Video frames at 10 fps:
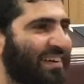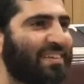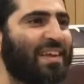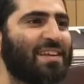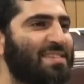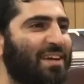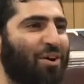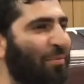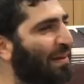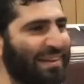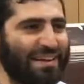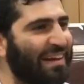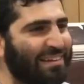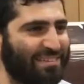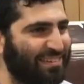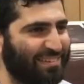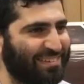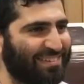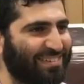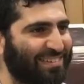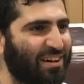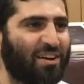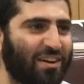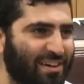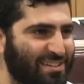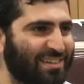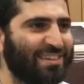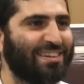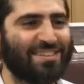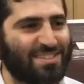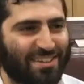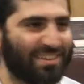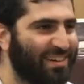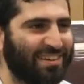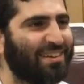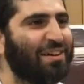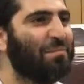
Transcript: They'll say Gomel on anything. Car accident, sick, eh.